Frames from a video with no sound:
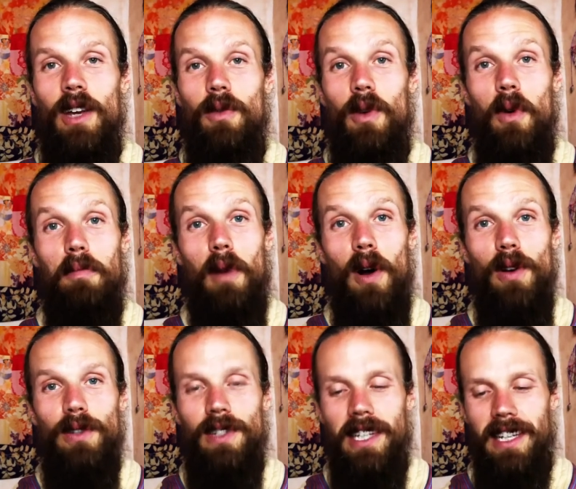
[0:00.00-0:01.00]
We were
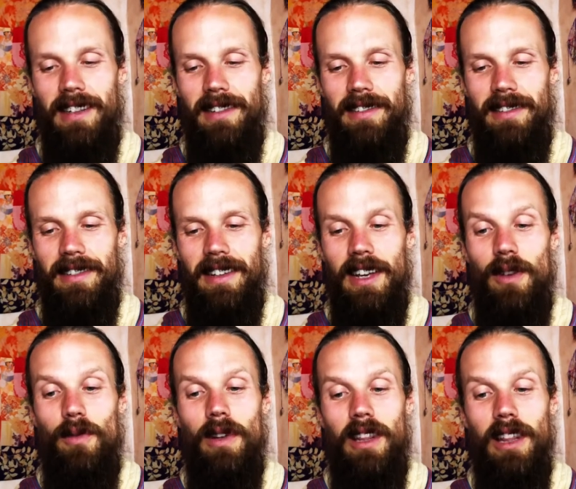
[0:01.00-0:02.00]
pulsing
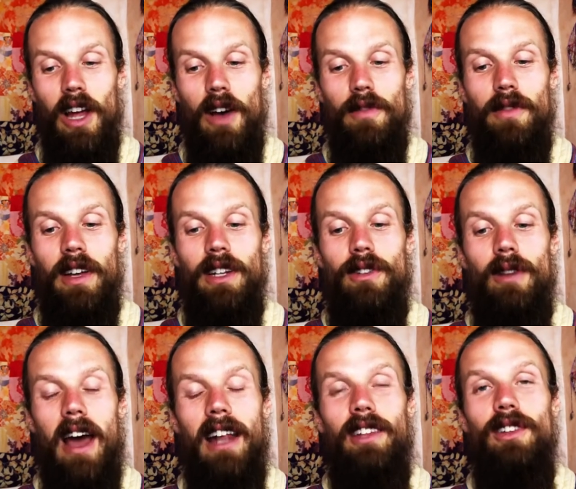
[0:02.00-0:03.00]
with love and
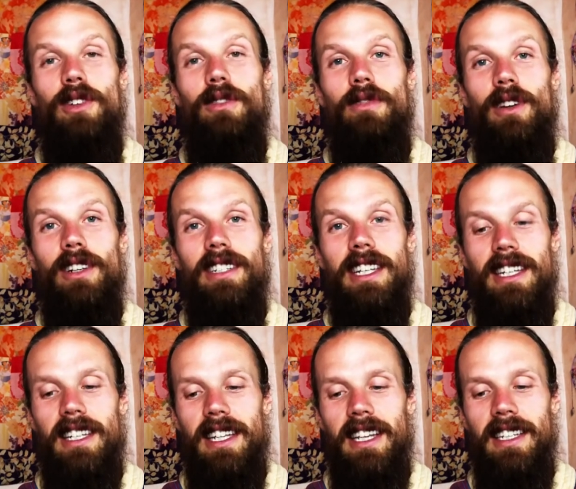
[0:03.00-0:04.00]
gratitude for
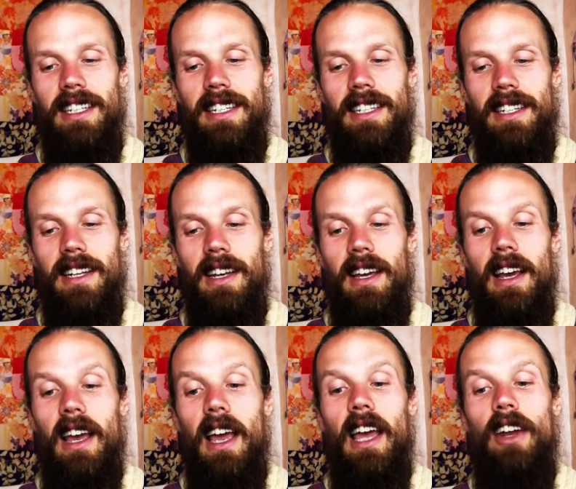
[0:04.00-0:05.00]
existence,
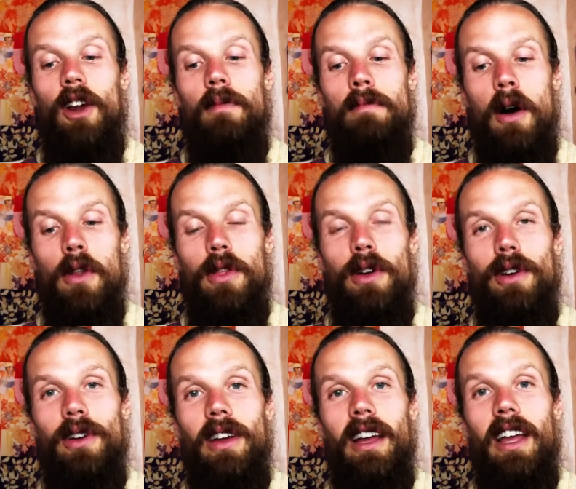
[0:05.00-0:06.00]
and our
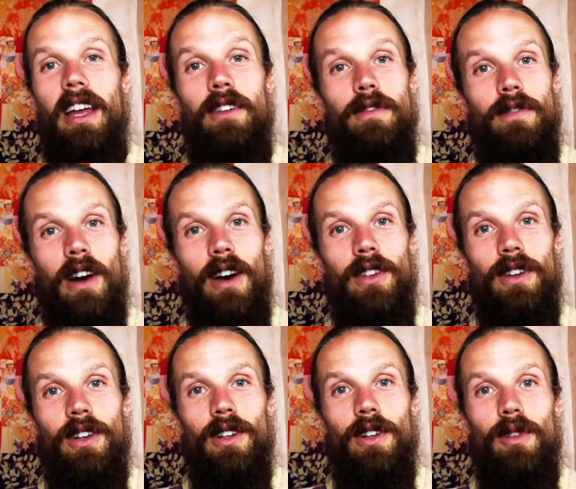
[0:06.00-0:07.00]
mother and
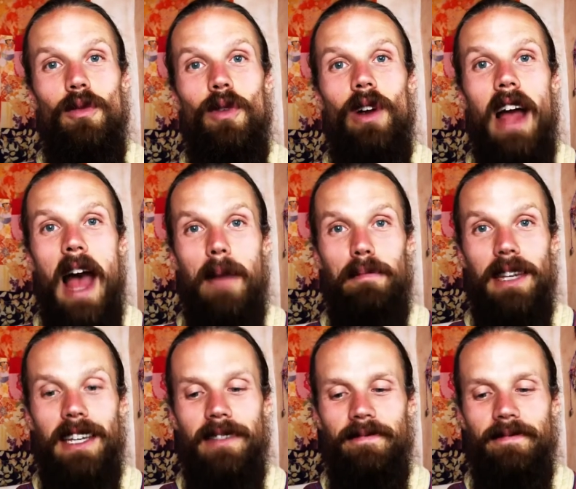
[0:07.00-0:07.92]
father were happy.